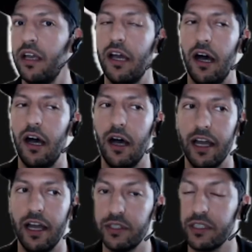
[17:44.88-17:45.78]

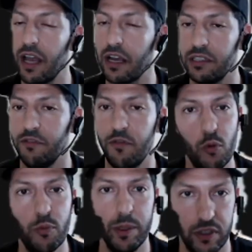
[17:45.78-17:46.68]
Uh, and you can actually
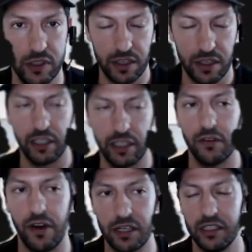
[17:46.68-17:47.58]
fool people into thinking
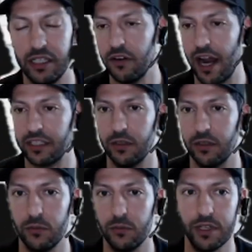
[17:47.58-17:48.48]
they're actually
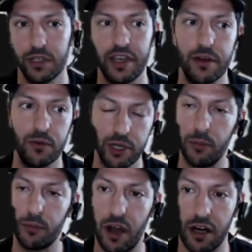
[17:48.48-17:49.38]
interacting with a
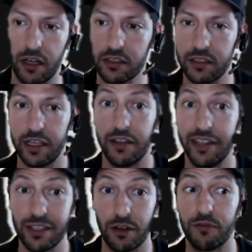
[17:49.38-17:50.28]
real product. Now,
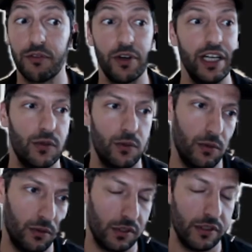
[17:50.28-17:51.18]
these are free
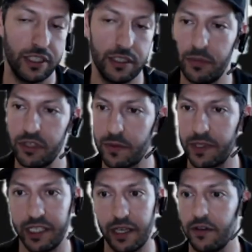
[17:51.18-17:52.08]
tools, so you can put
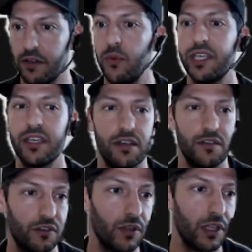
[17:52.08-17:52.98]
something together in a weekend
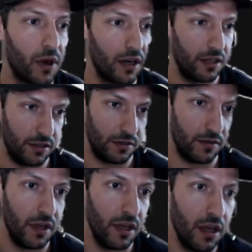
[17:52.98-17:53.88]
if you really wanted to.
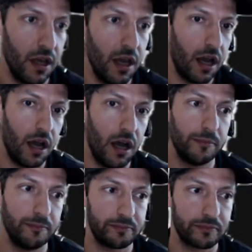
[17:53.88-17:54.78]

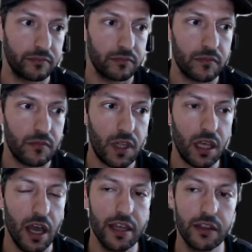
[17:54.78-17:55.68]
Um,
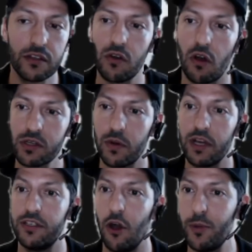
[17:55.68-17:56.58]
and then there's also
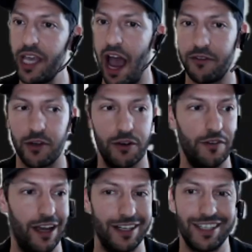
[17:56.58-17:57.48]
Adobe After
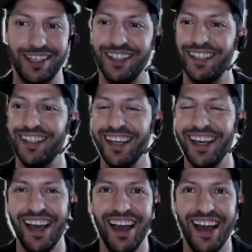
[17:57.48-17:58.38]
Effects.
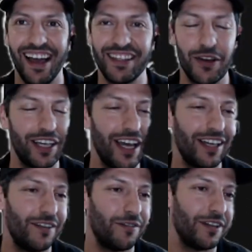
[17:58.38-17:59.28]
And so
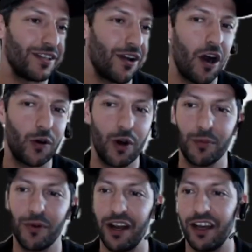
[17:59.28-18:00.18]
again, if it's a hardware
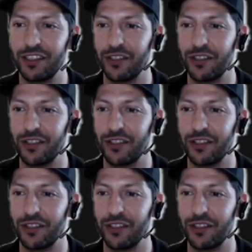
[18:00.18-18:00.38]
product